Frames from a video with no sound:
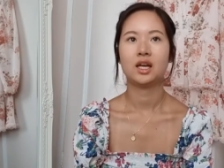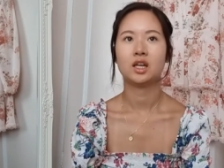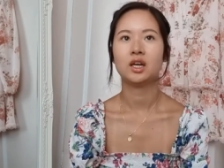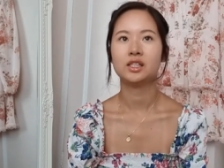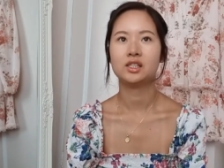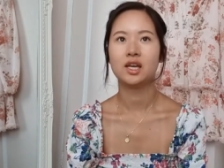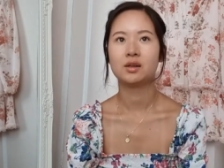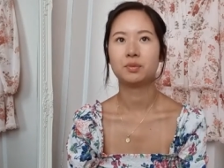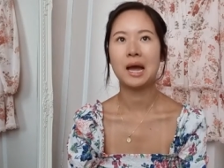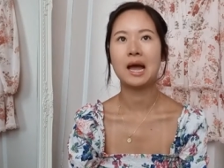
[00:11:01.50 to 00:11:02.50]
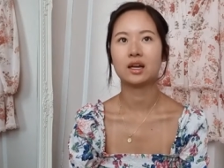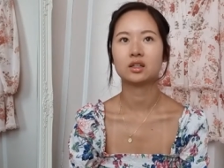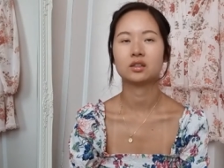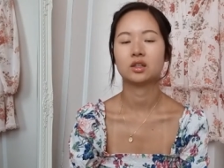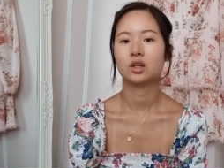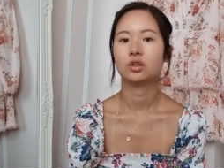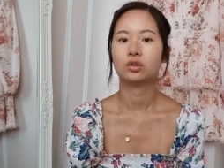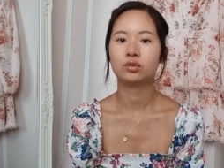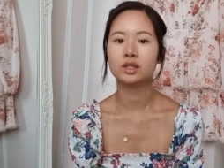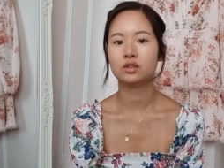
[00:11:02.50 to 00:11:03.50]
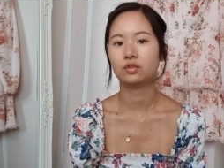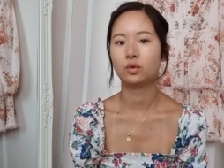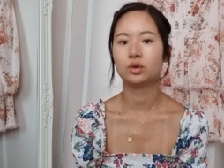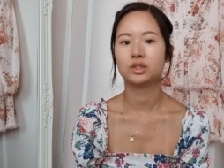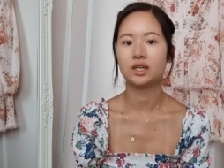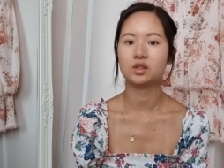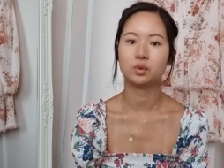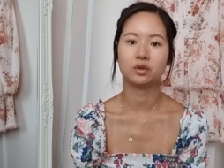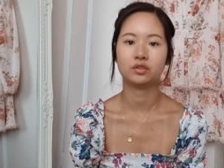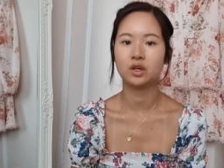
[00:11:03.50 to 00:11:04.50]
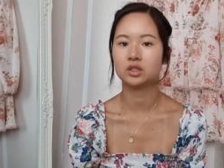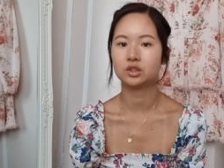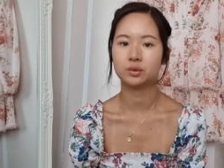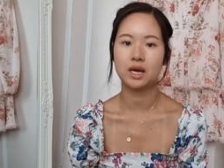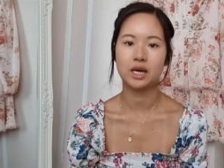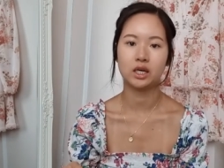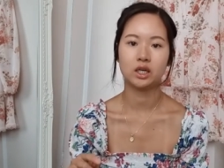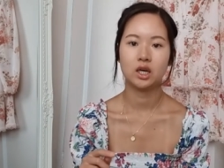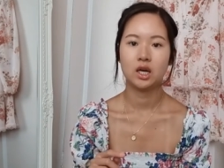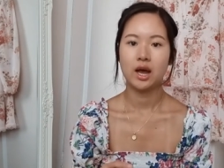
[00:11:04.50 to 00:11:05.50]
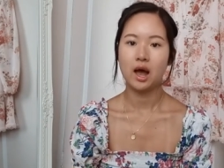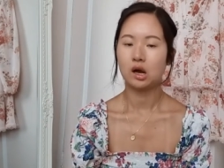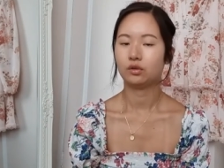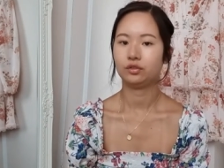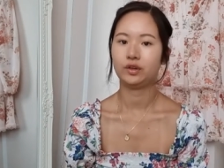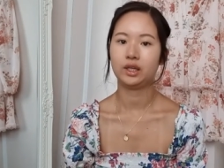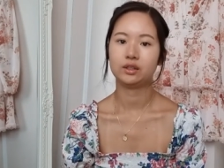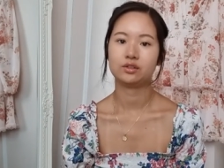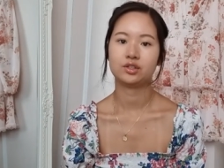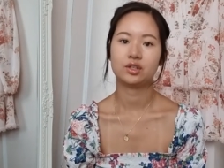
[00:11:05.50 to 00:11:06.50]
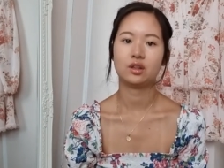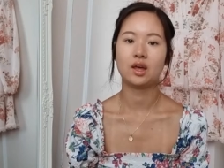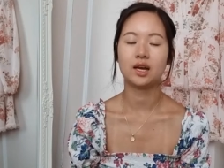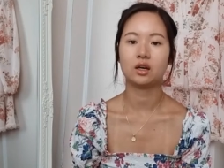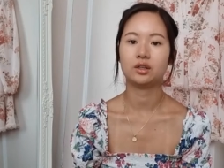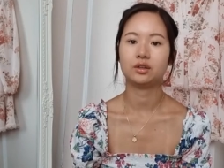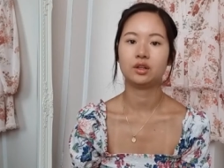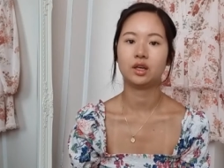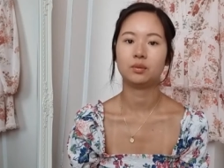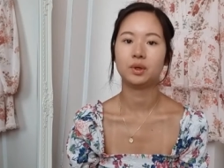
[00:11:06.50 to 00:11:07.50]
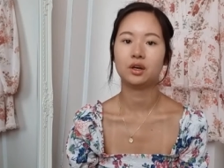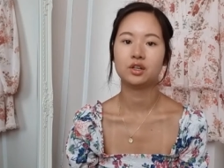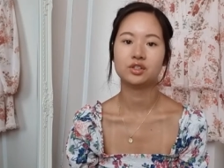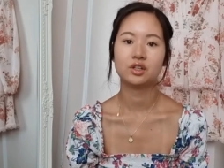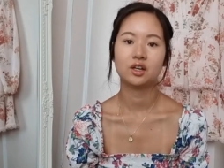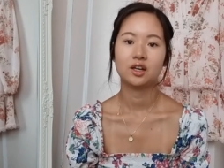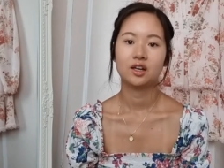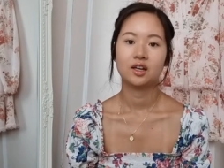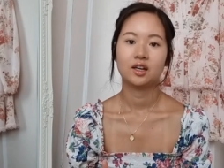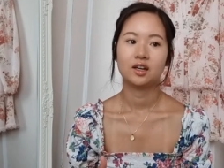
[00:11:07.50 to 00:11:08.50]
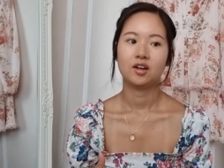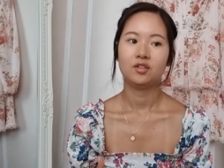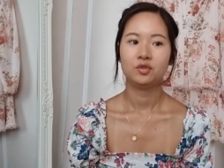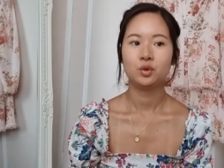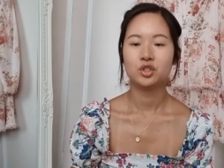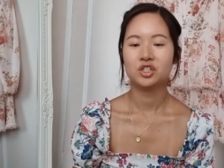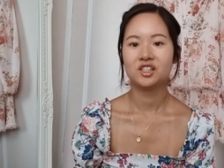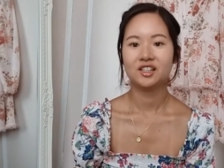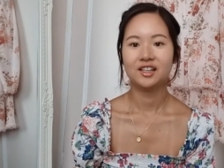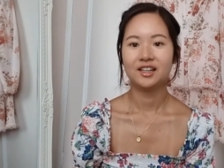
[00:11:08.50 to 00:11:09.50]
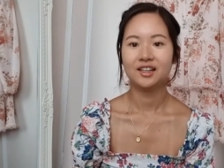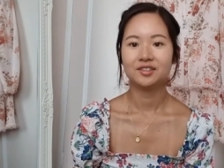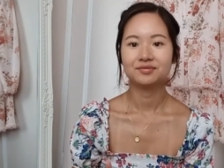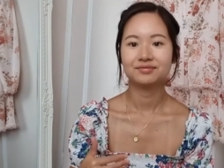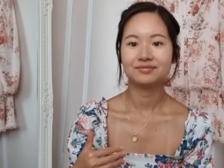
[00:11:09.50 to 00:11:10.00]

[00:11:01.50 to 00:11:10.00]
and I say pack three to four days worth of underwear, outfits, that kind of thing because unfortunately